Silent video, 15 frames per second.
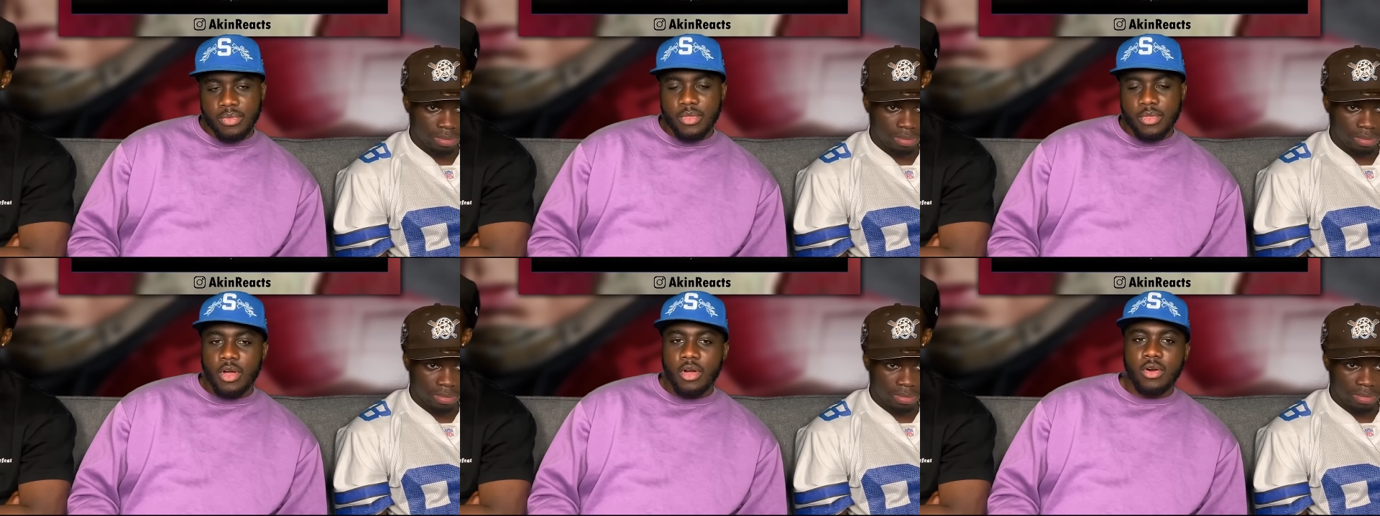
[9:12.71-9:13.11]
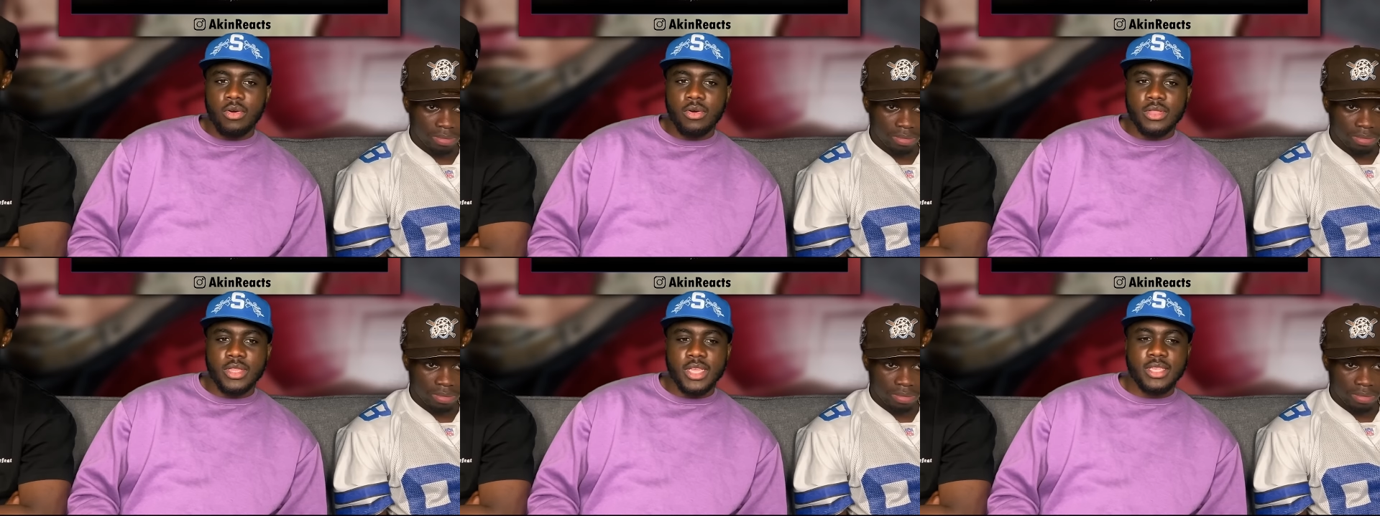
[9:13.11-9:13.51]
Speaker 1: you. No,
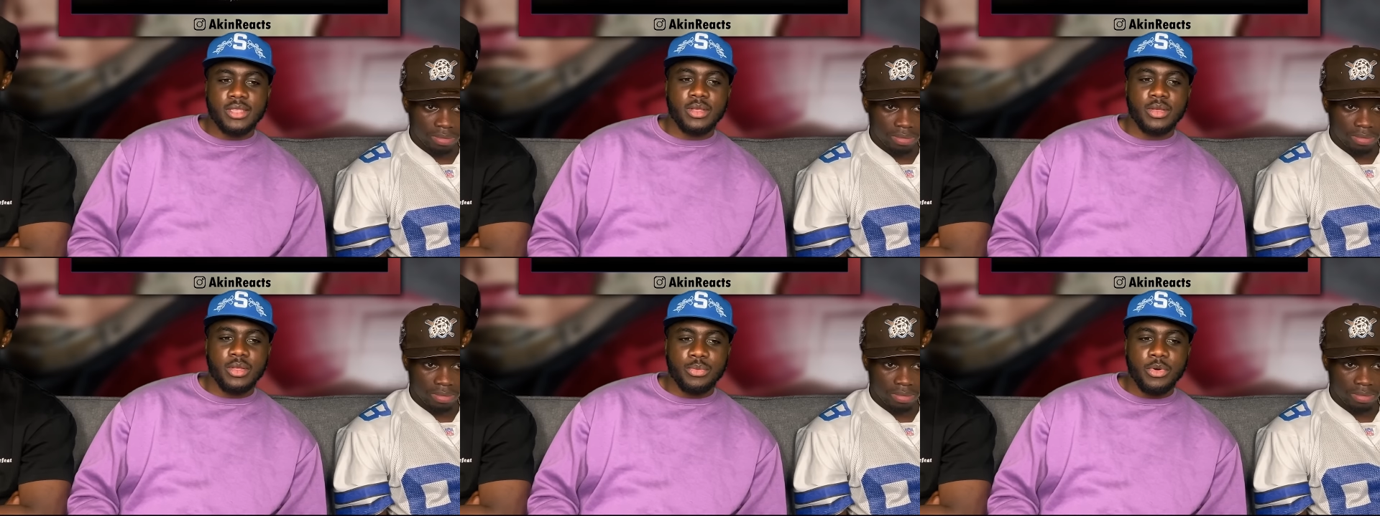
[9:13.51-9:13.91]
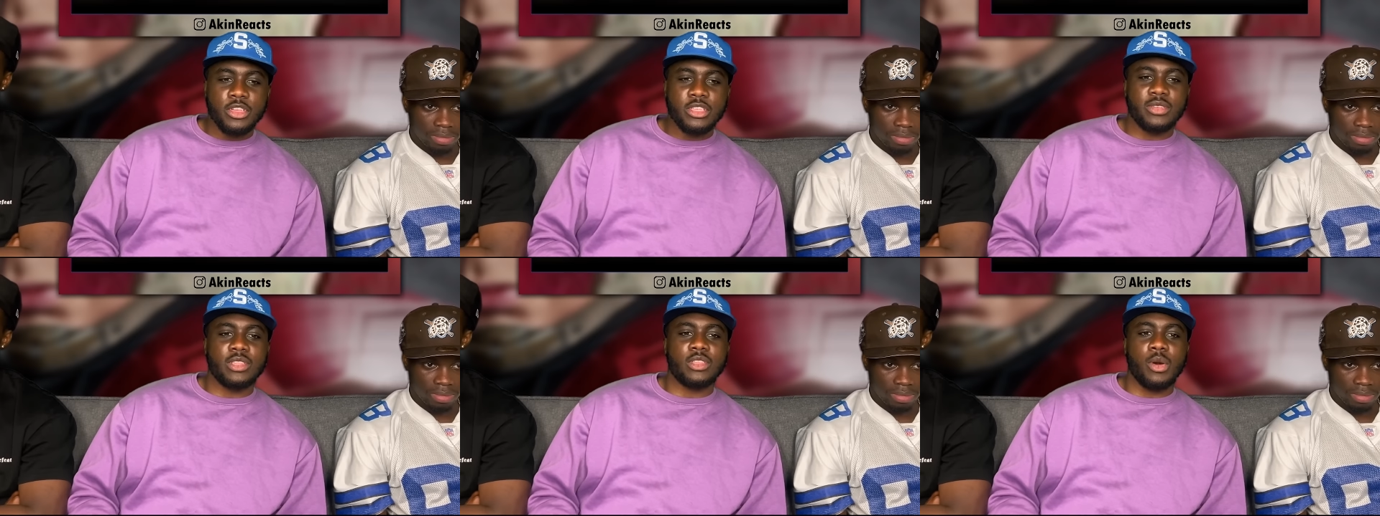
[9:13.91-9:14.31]
this, the point
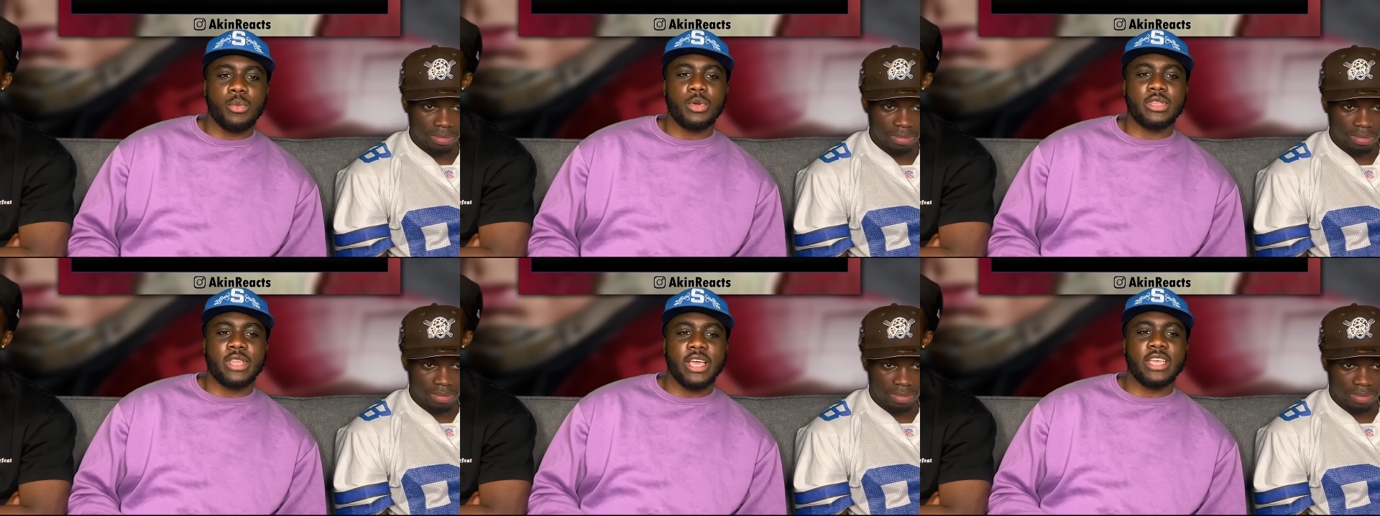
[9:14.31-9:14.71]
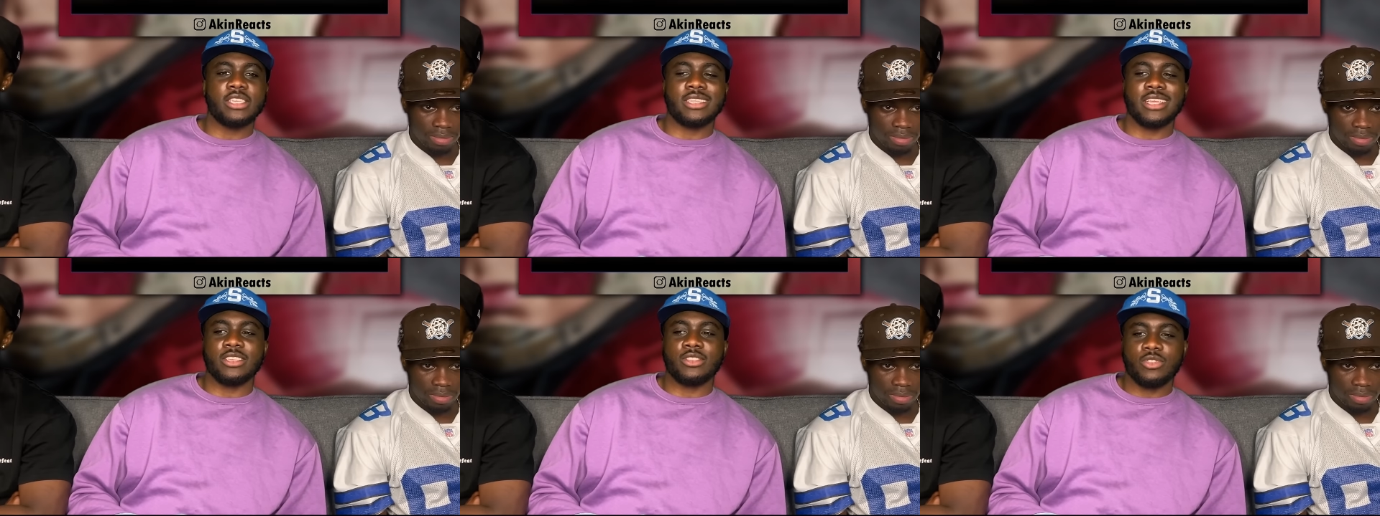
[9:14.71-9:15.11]
of the double date is
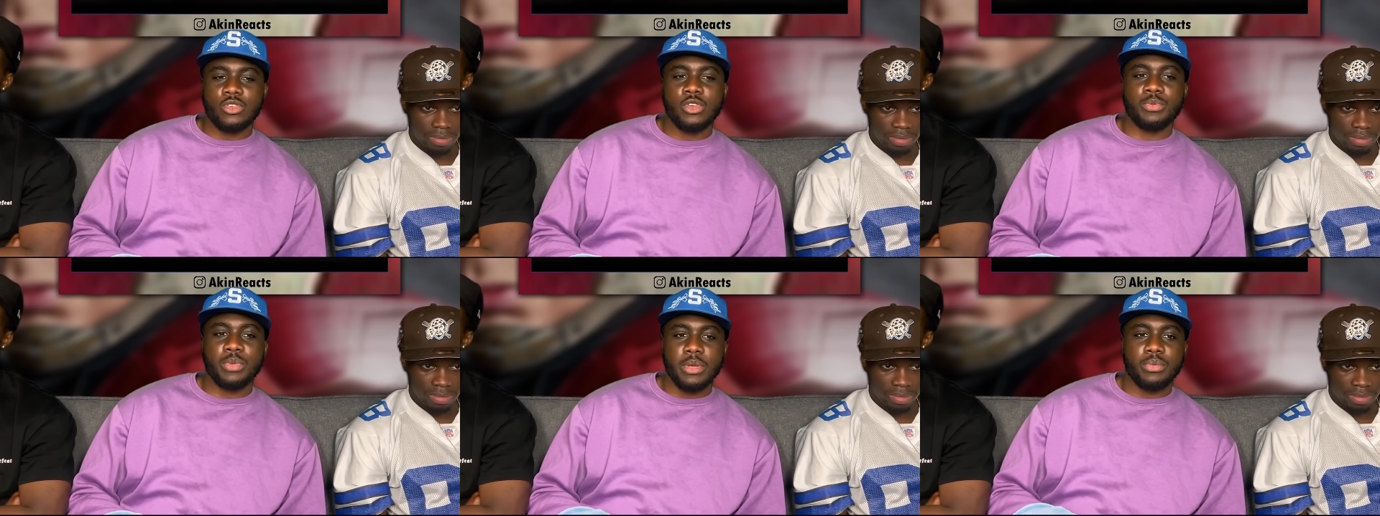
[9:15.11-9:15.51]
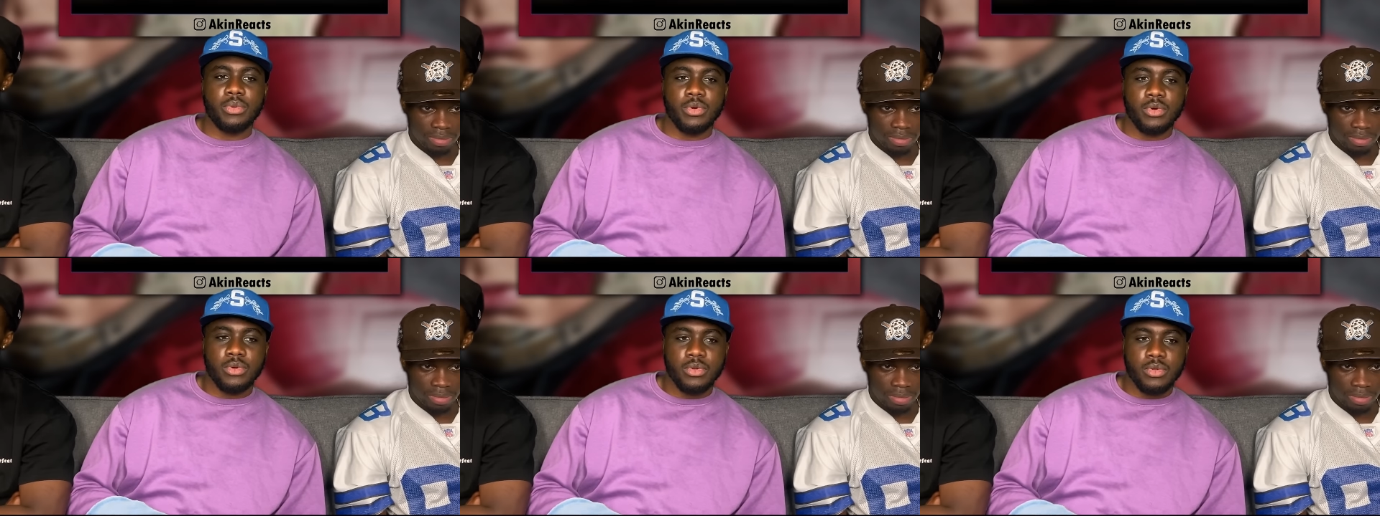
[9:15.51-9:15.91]
there's two people.